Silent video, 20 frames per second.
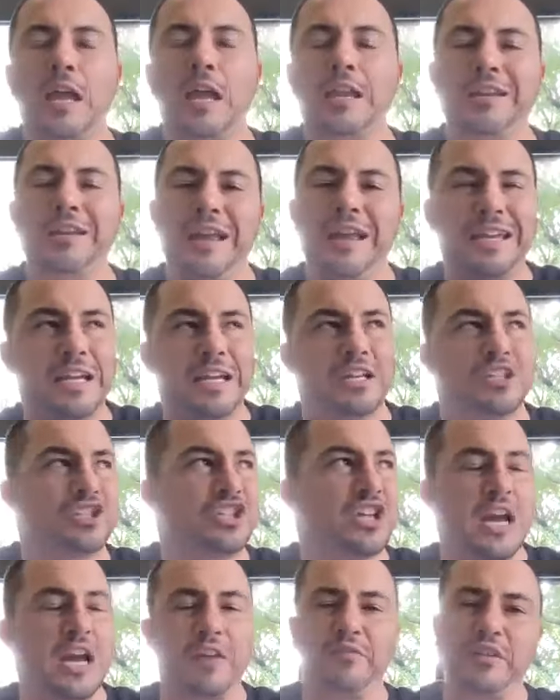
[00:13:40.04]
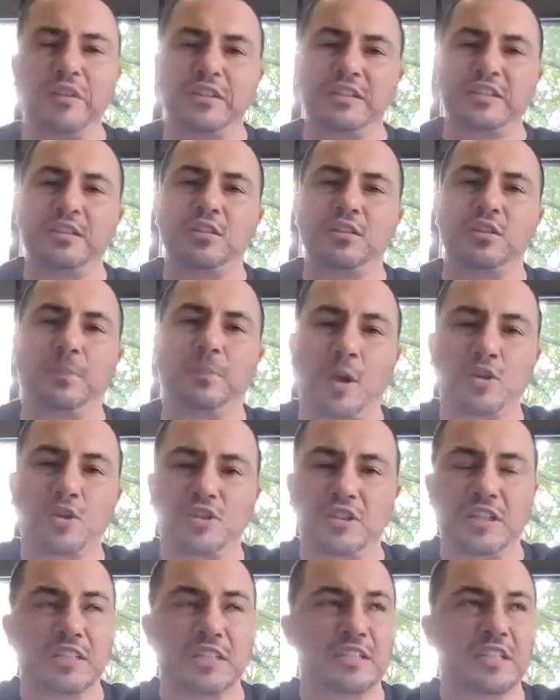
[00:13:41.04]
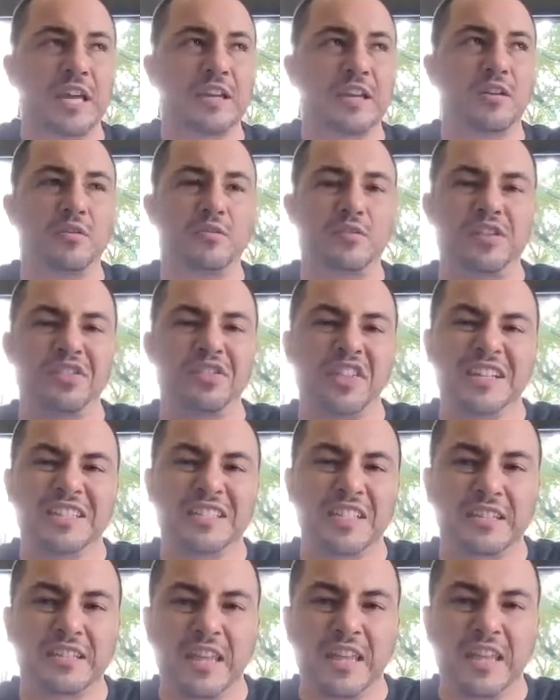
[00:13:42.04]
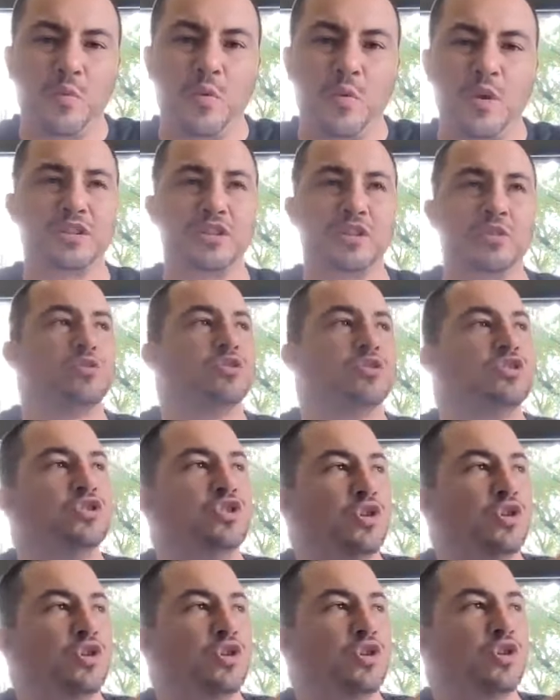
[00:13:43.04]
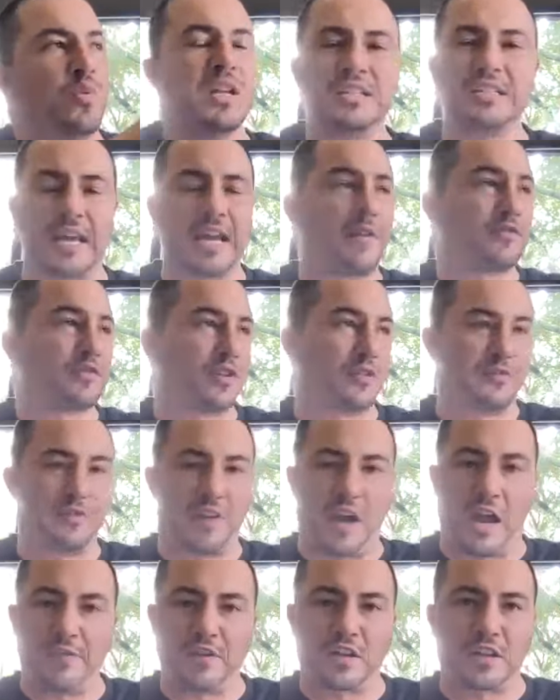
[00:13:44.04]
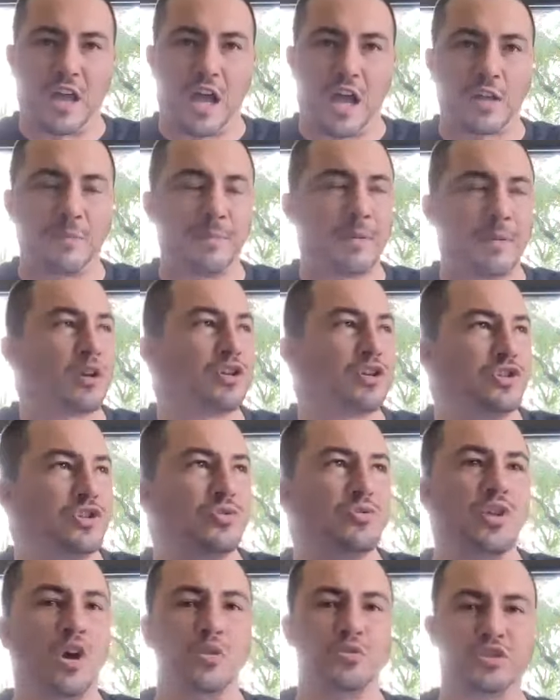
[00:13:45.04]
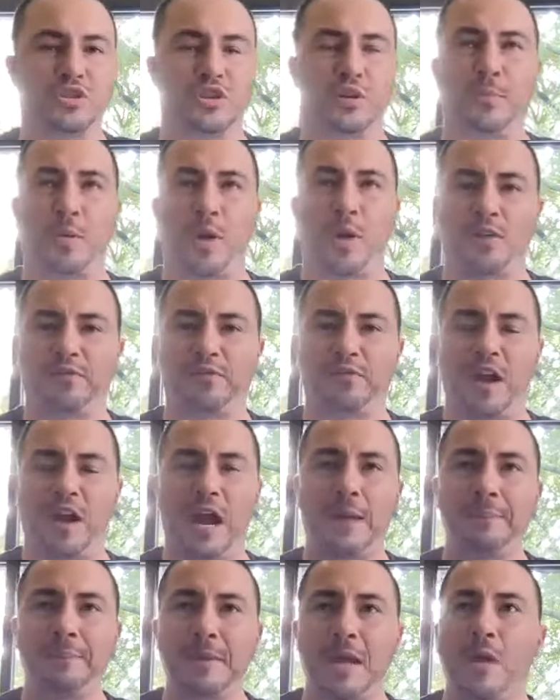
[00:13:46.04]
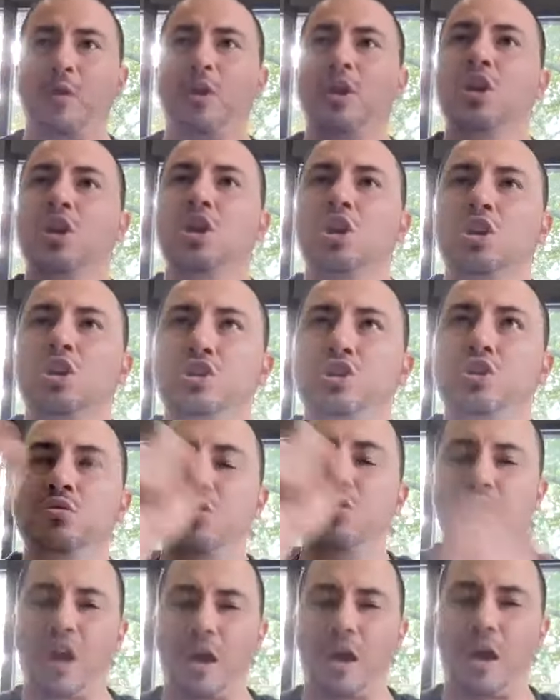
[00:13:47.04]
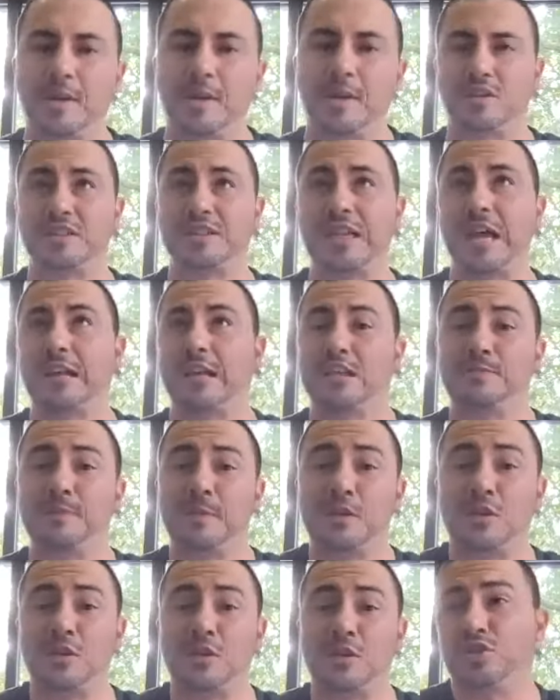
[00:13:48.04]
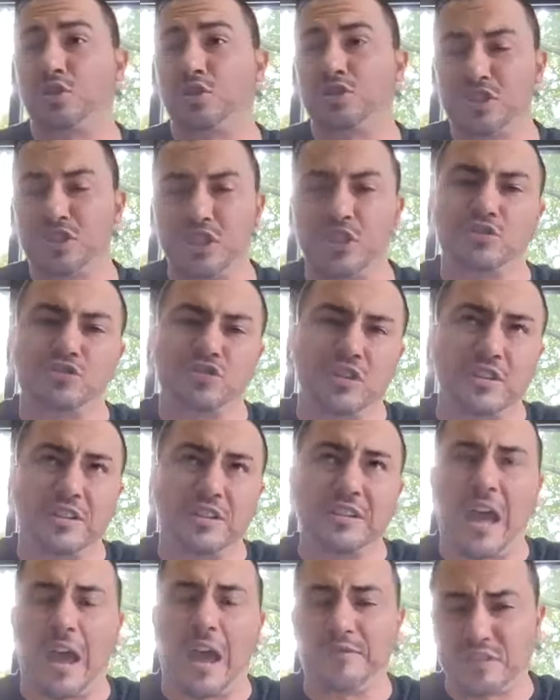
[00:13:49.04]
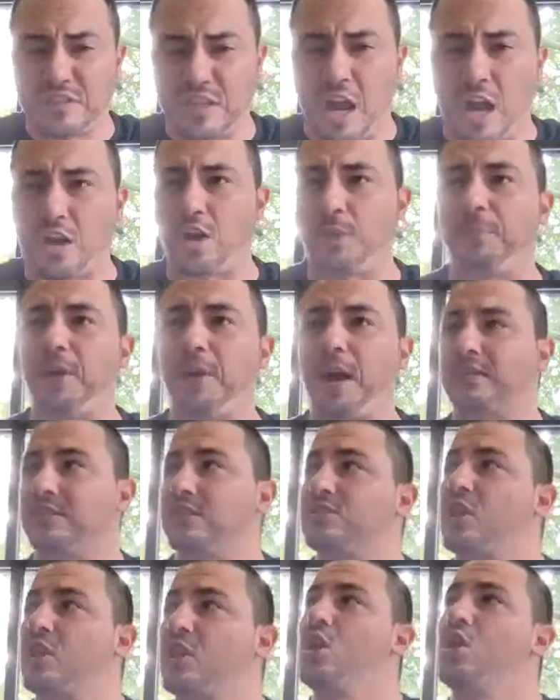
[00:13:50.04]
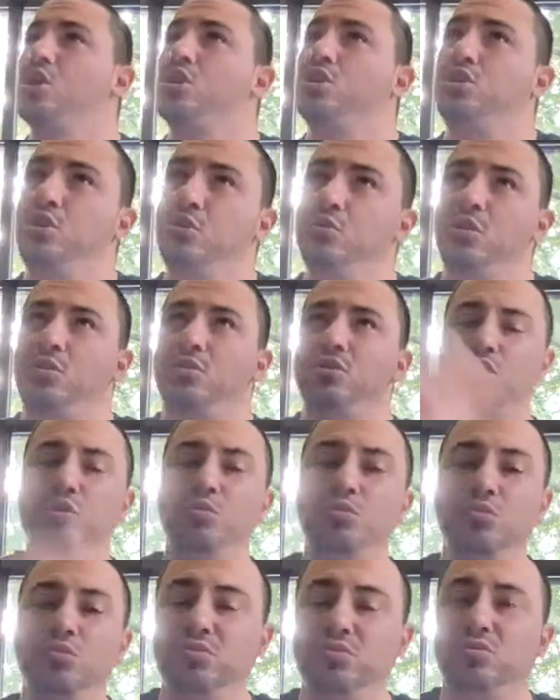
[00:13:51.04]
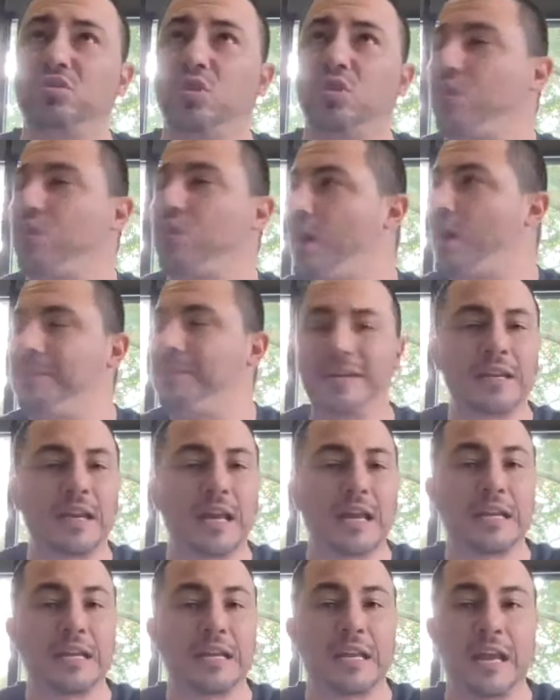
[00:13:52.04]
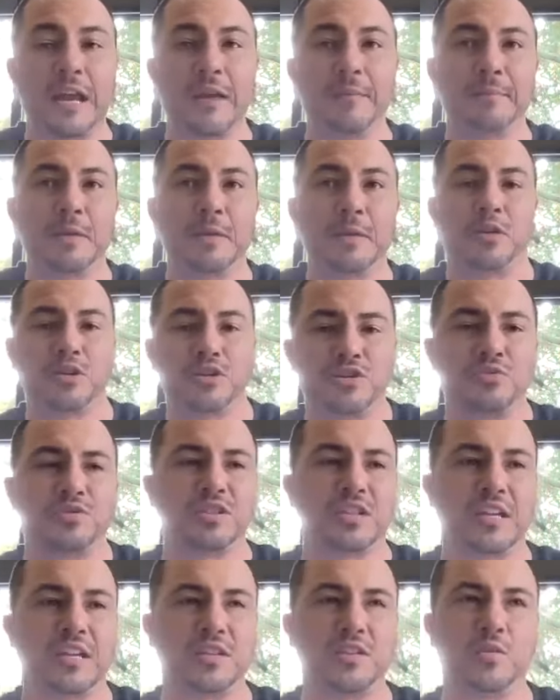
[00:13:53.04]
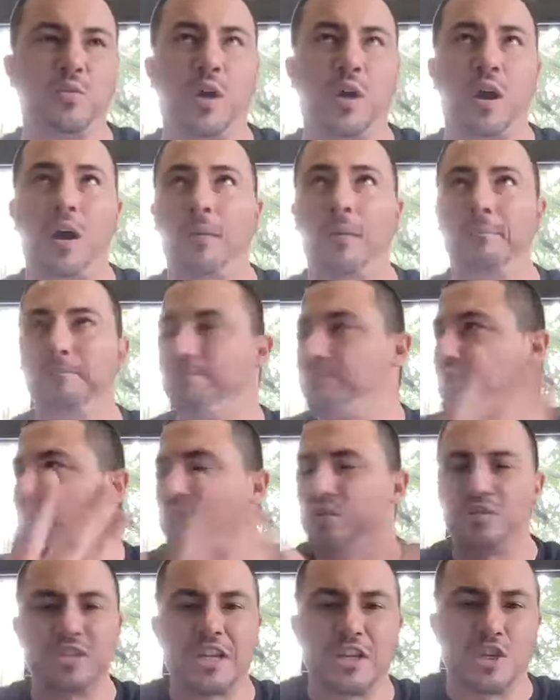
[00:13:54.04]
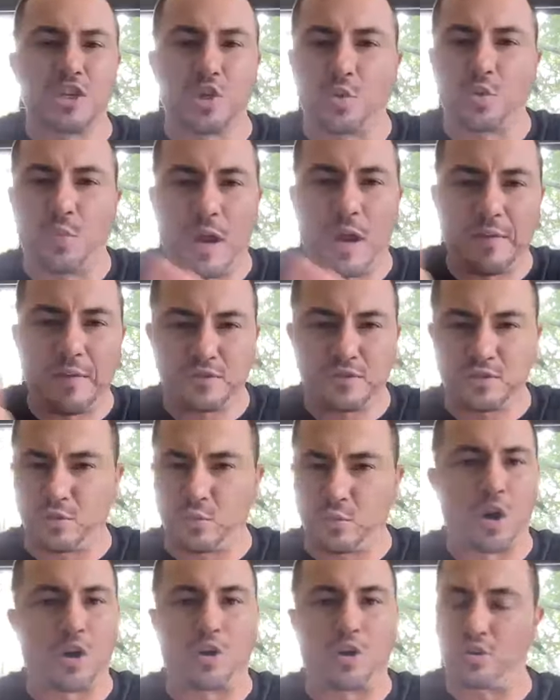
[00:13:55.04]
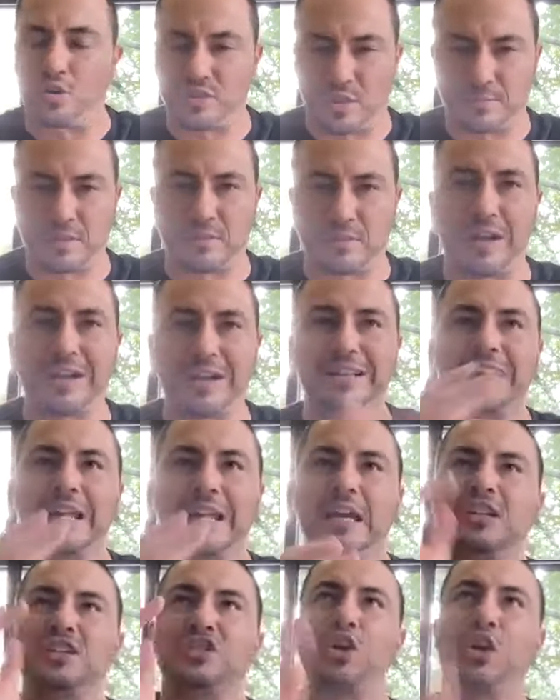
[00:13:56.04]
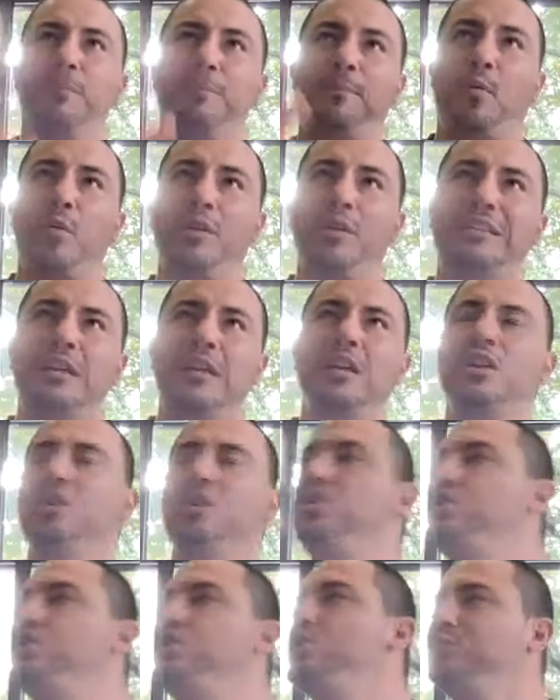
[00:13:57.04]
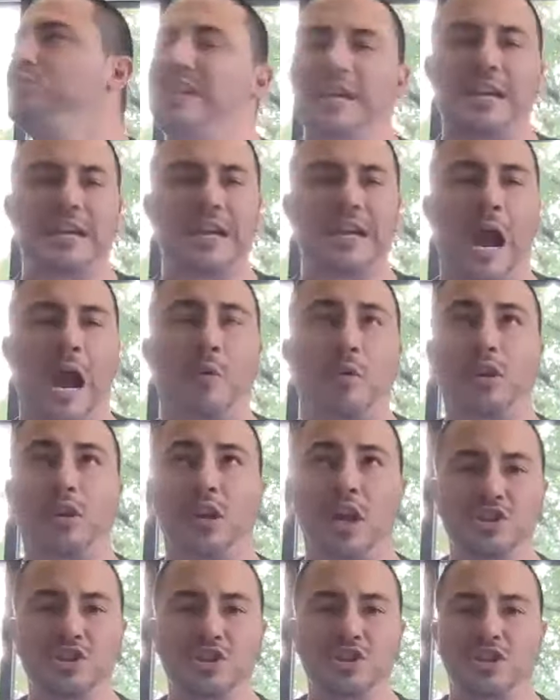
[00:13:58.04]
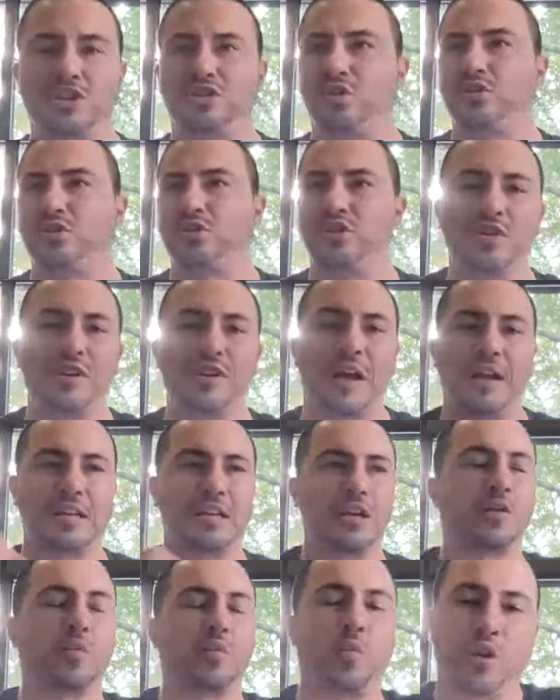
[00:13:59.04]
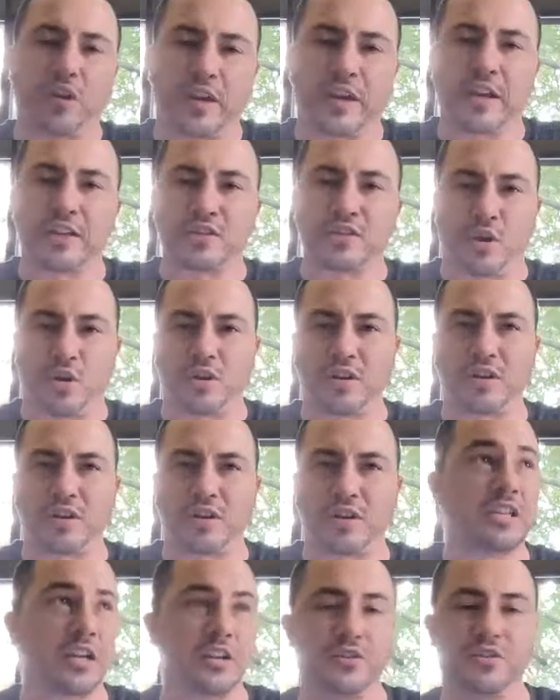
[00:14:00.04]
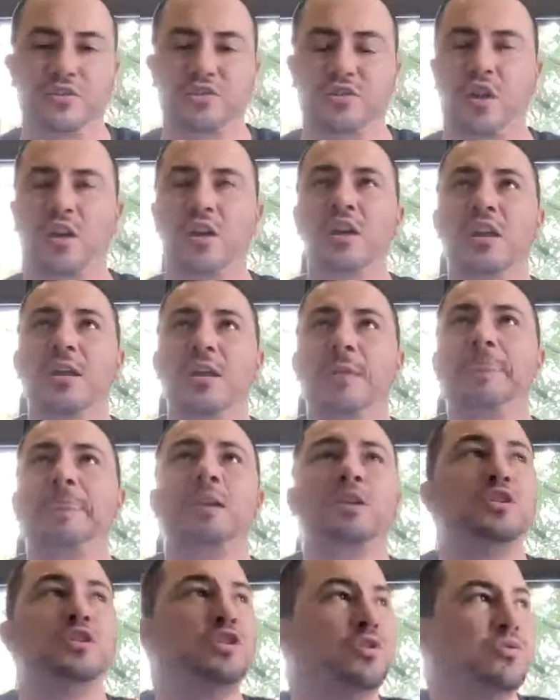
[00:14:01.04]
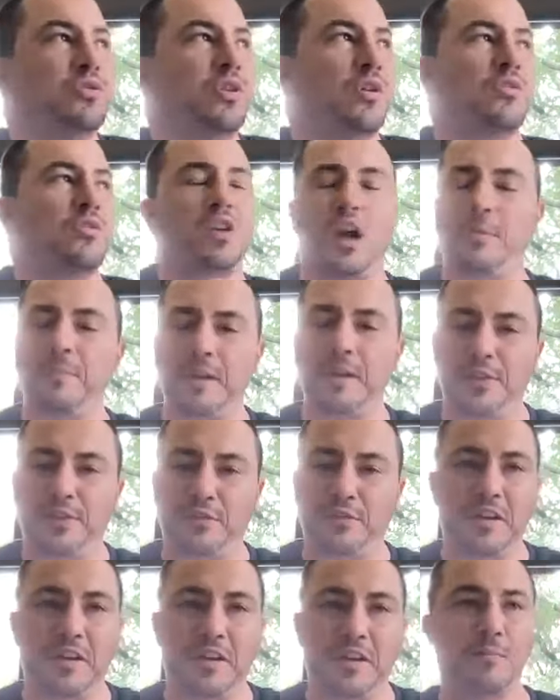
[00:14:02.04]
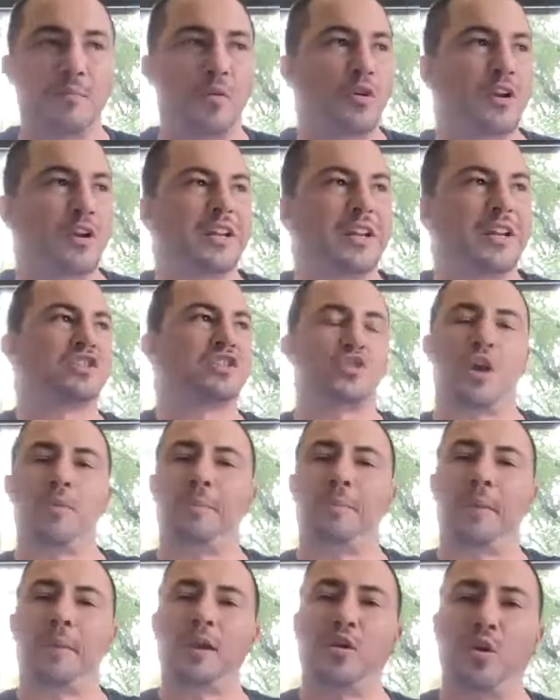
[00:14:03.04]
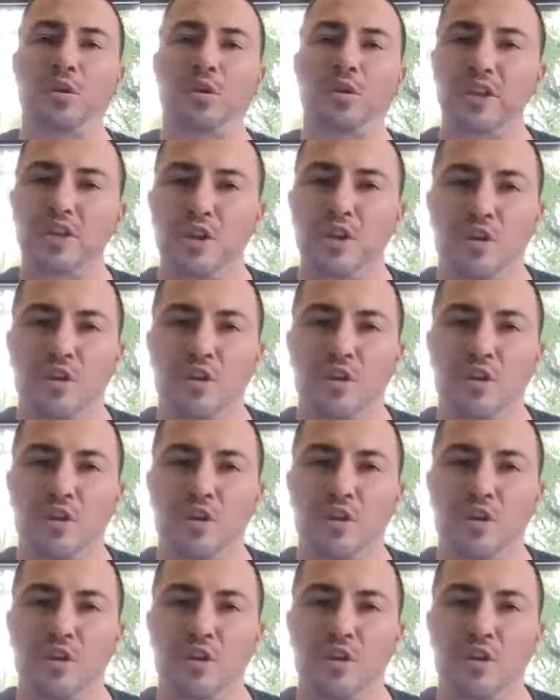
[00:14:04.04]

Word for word: And in each, every single person, he said the things that they wouldn't do. You wouldn't stay after five o'clock because you go to the bar for happy hour. You don't come in on Saturdays because your children have soccer practice. You don't, you don't come in at 8 a.m. because you say you, um, you know, you take your wife to work or something, right? Like he started point, you take our lunches so you're not here working as hard as the others are you don't come in at three in the morning and start by calling